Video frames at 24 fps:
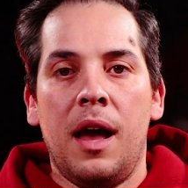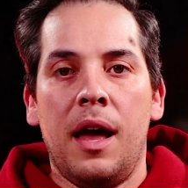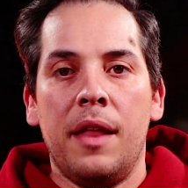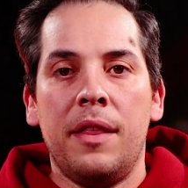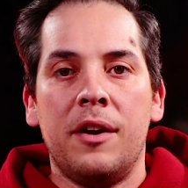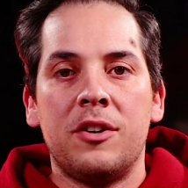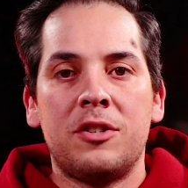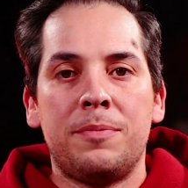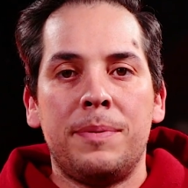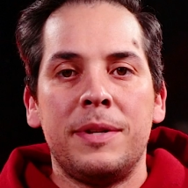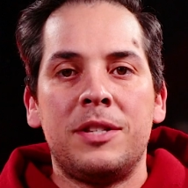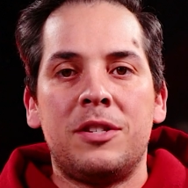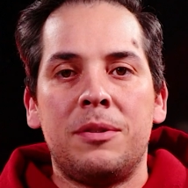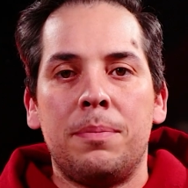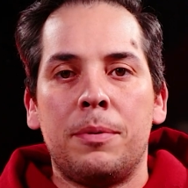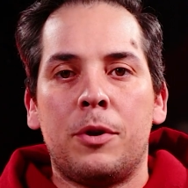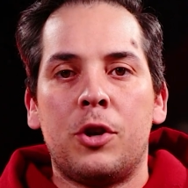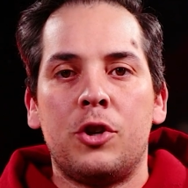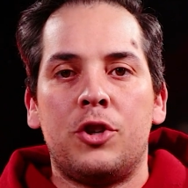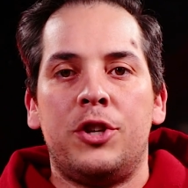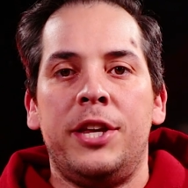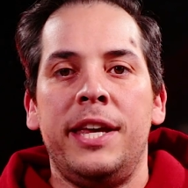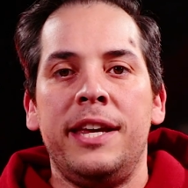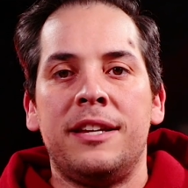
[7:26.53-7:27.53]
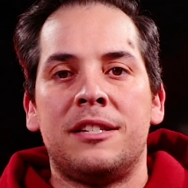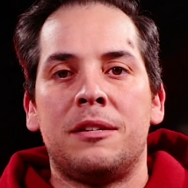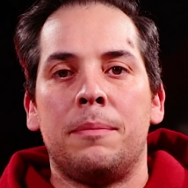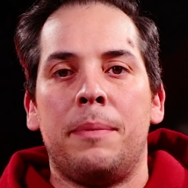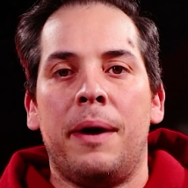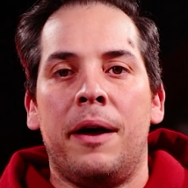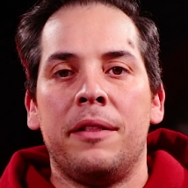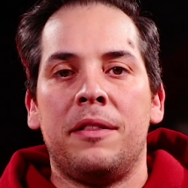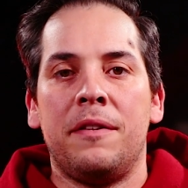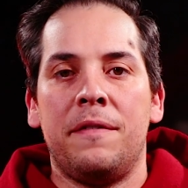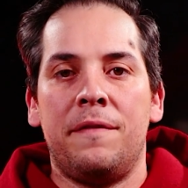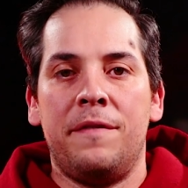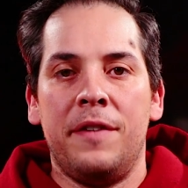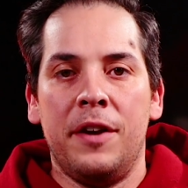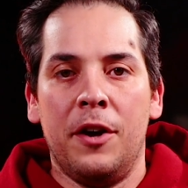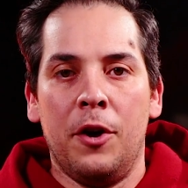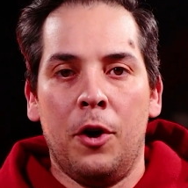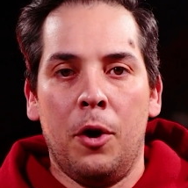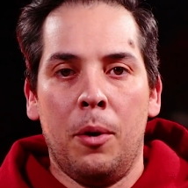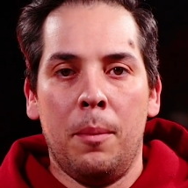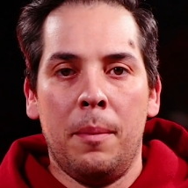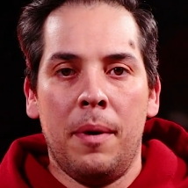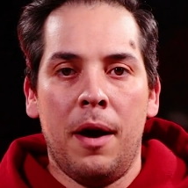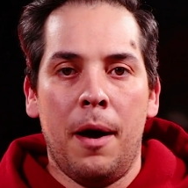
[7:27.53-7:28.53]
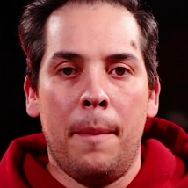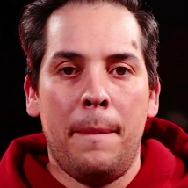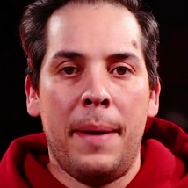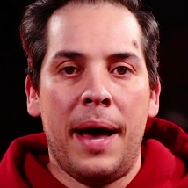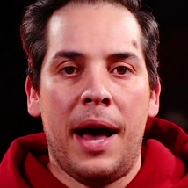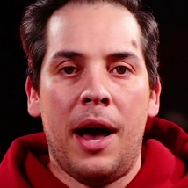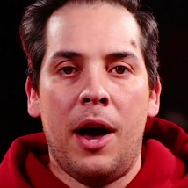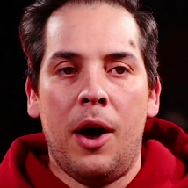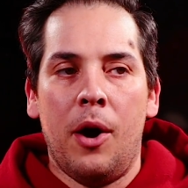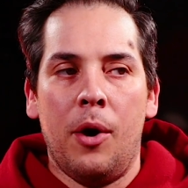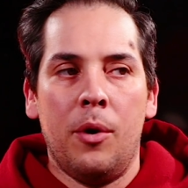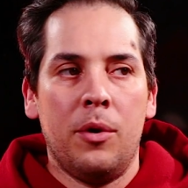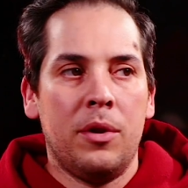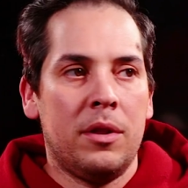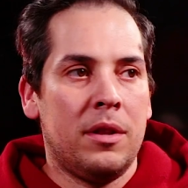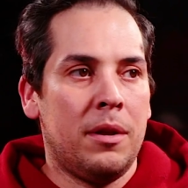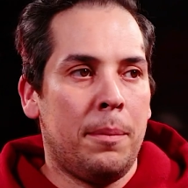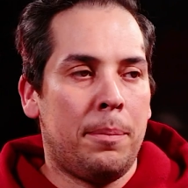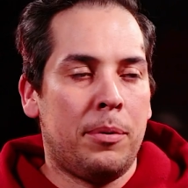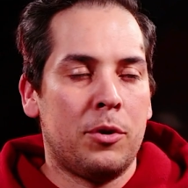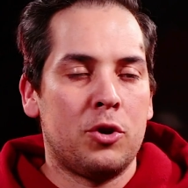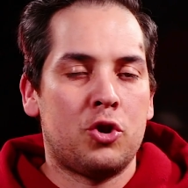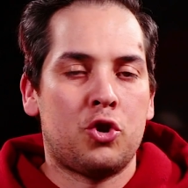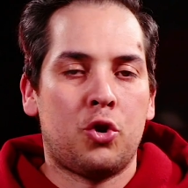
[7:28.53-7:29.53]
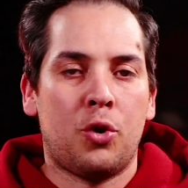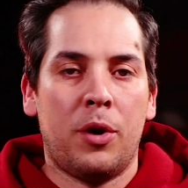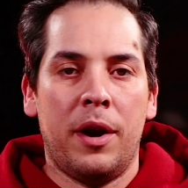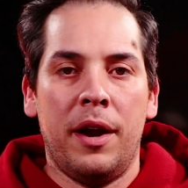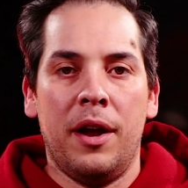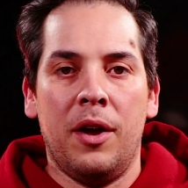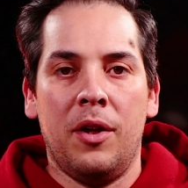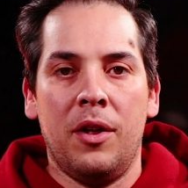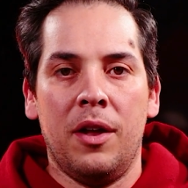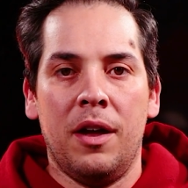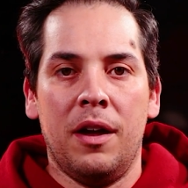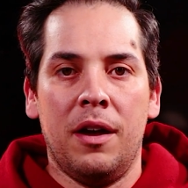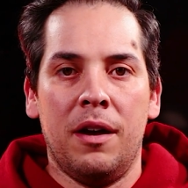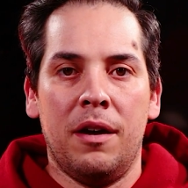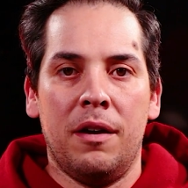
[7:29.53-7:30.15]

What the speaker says: there's been some critiques about the film, about the portrayal